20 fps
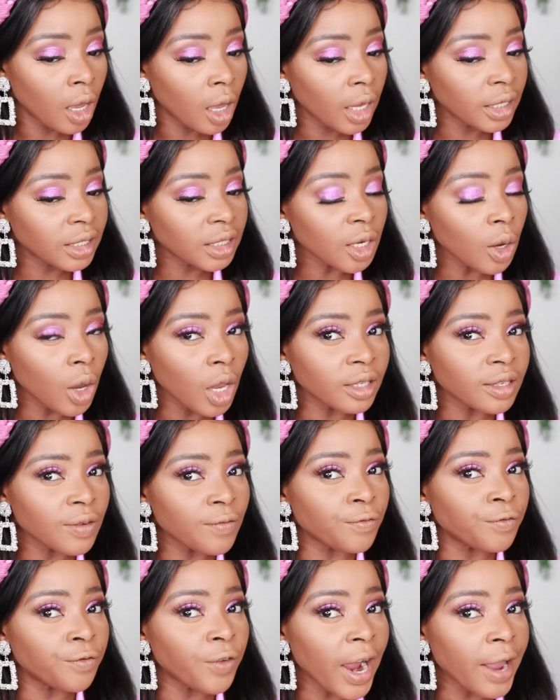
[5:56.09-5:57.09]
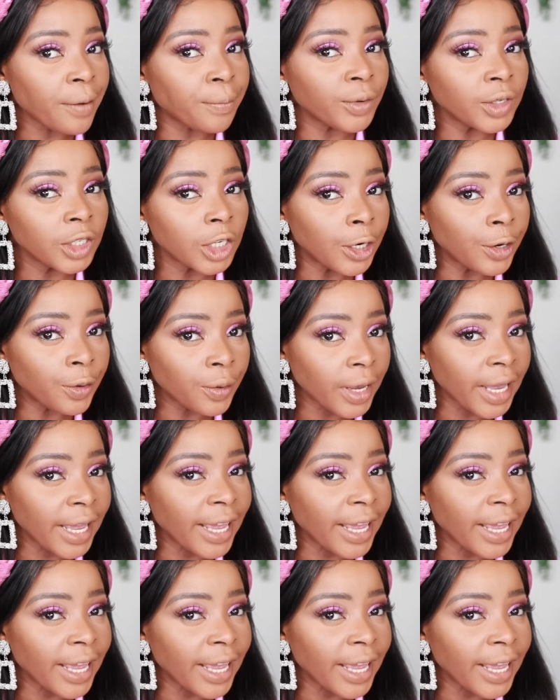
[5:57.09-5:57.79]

it's a vibrant look.